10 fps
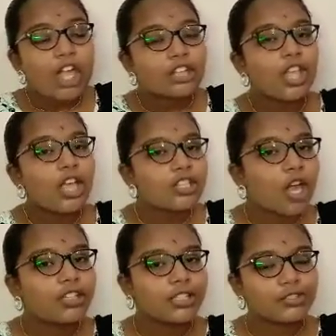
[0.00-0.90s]
These
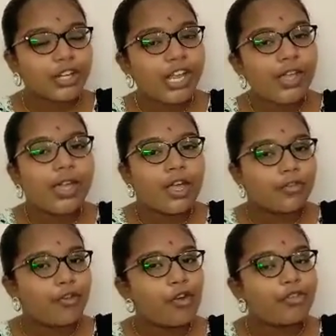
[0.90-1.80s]
are the three
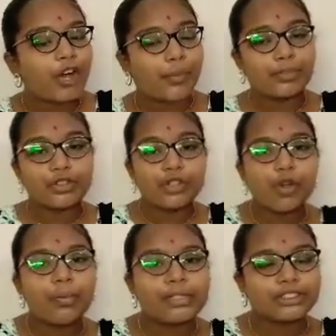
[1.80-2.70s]
full forms you
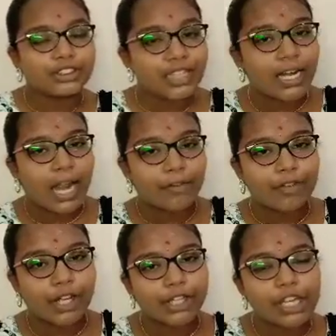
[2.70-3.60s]
must learn and
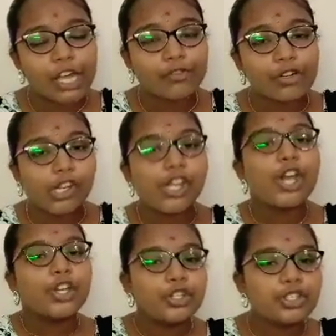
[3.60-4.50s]
very carefully
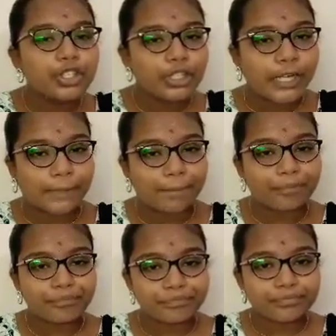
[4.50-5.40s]
you should
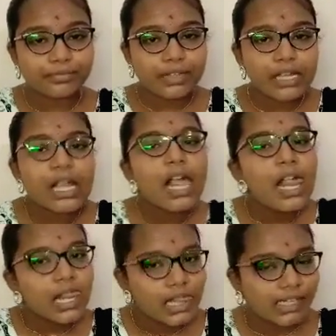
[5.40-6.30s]
keep.
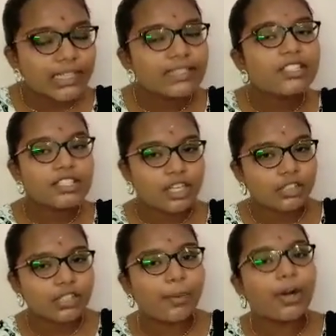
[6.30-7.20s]
Let us discuss
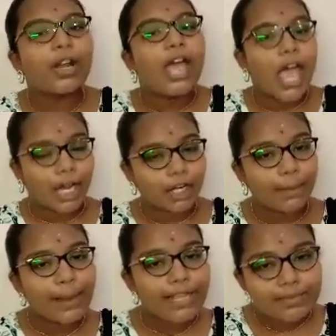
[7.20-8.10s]
about
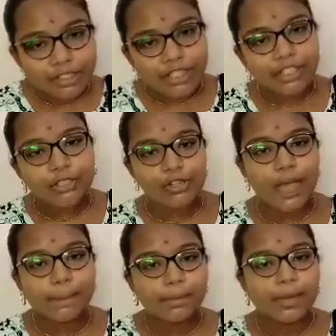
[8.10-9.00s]
endoplasmic
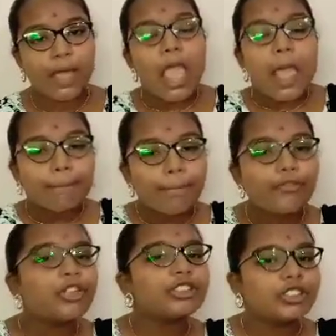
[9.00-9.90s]
reticulum.
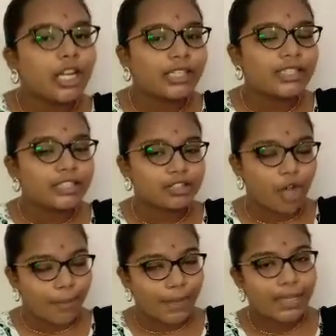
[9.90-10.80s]
Before starting this
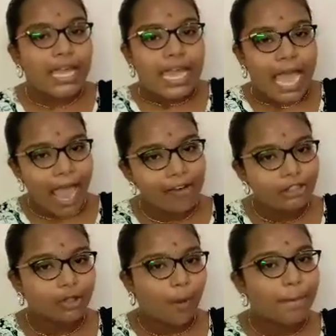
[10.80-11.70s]
topic, I will
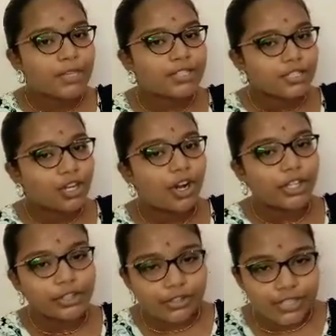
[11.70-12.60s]
show pictures
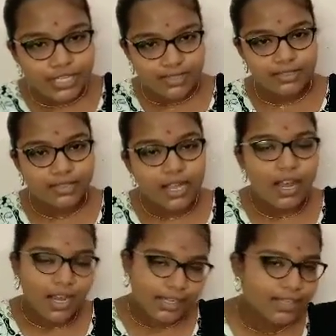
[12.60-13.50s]
regarding to this.
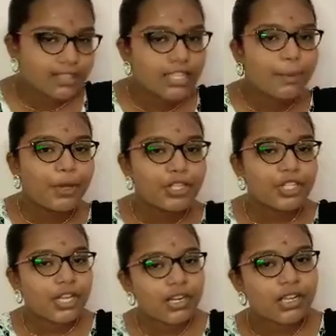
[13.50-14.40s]
Let us see the picture.
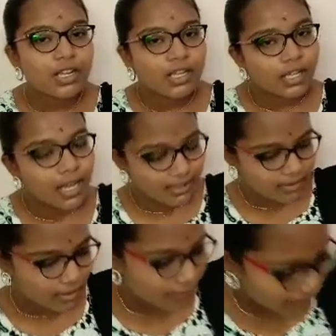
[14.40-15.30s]
Yes.